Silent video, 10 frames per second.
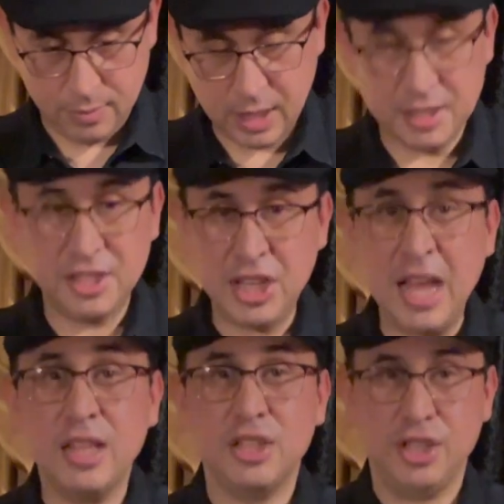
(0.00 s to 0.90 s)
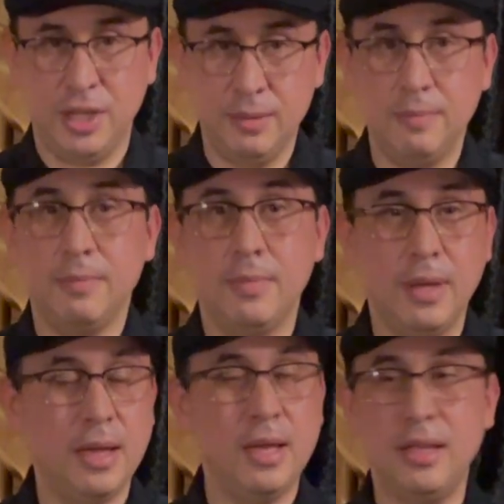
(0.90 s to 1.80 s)
It's challenging.
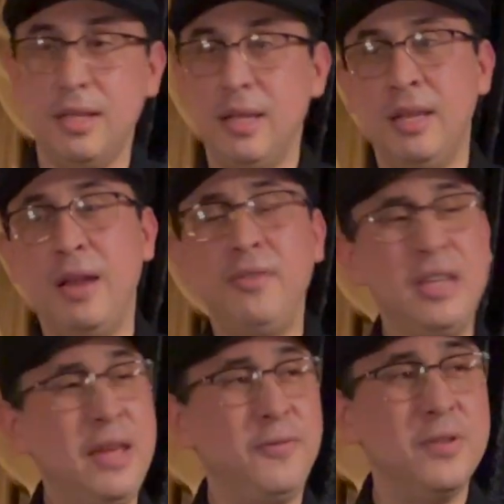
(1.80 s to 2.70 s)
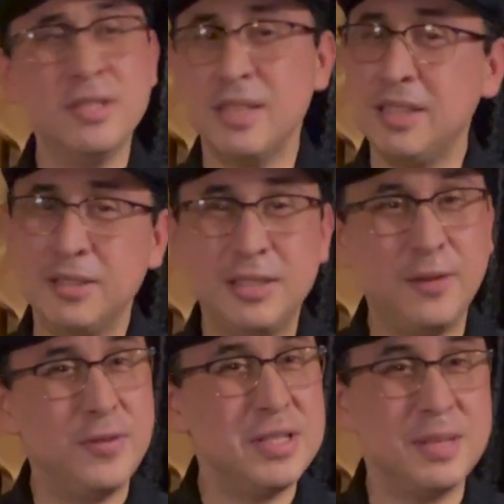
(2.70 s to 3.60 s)
And every day feels a little
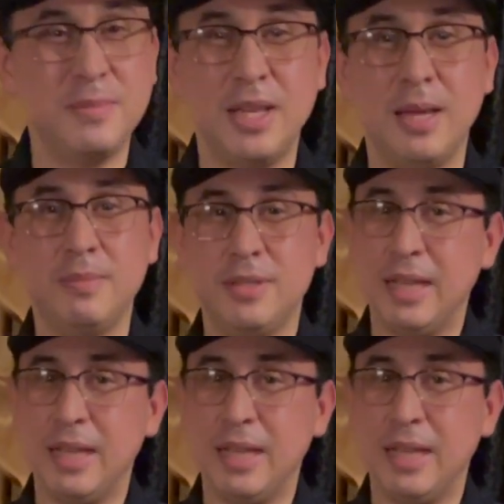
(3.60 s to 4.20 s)
different sometimes.